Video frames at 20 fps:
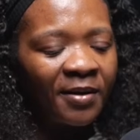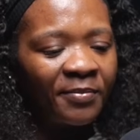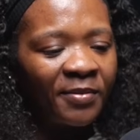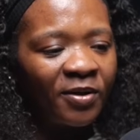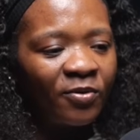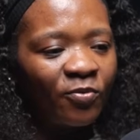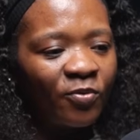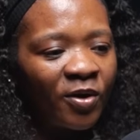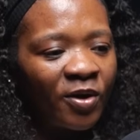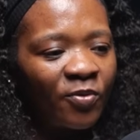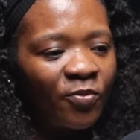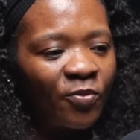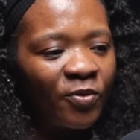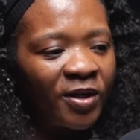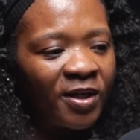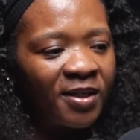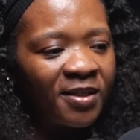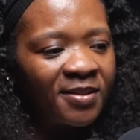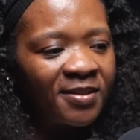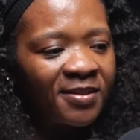I mean, when
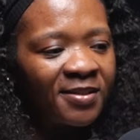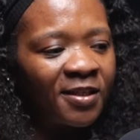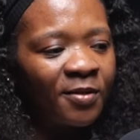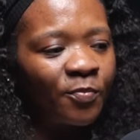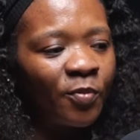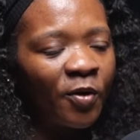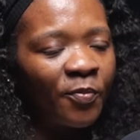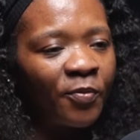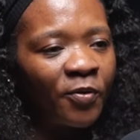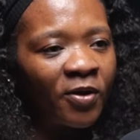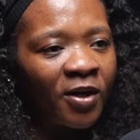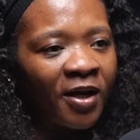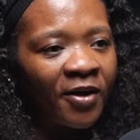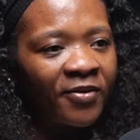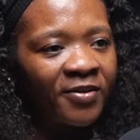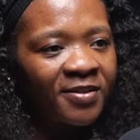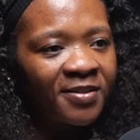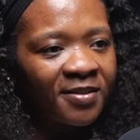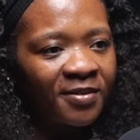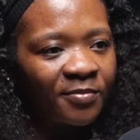we seek
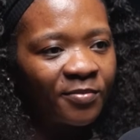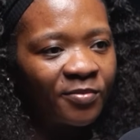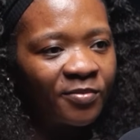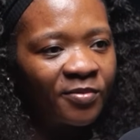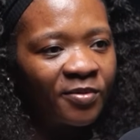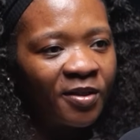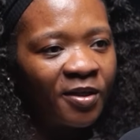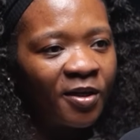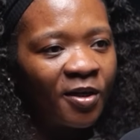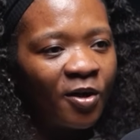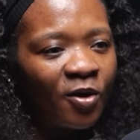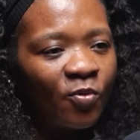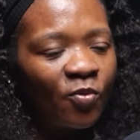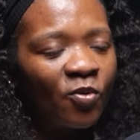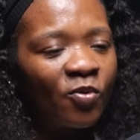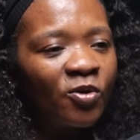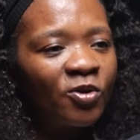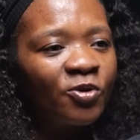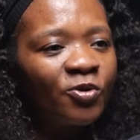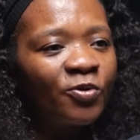popularism,
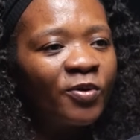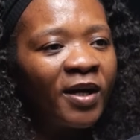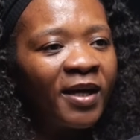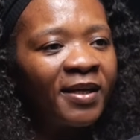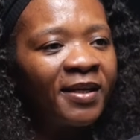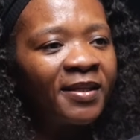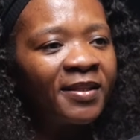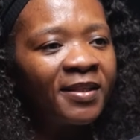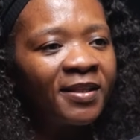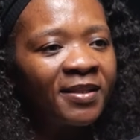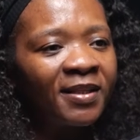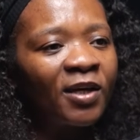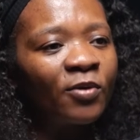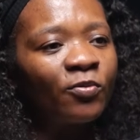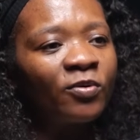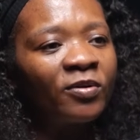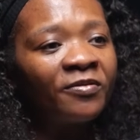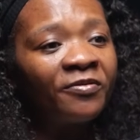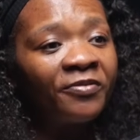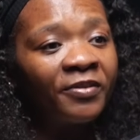we'll do anything that
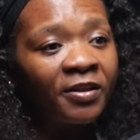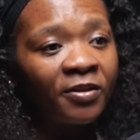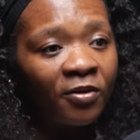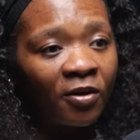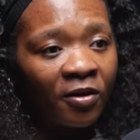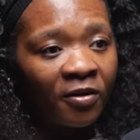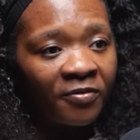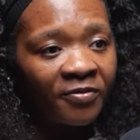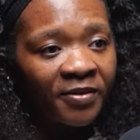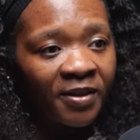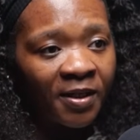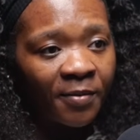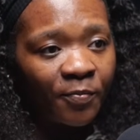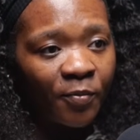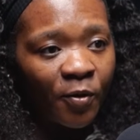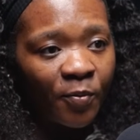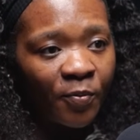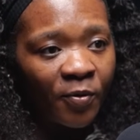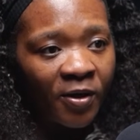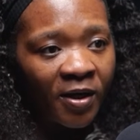will feed off that
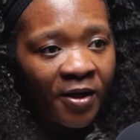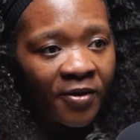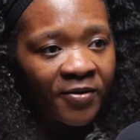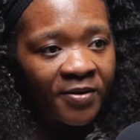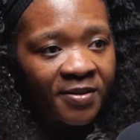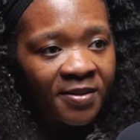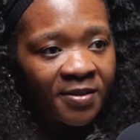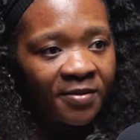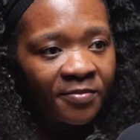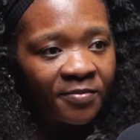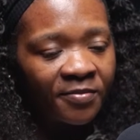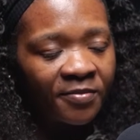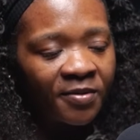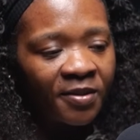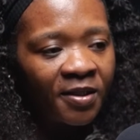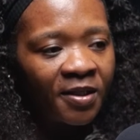popularism.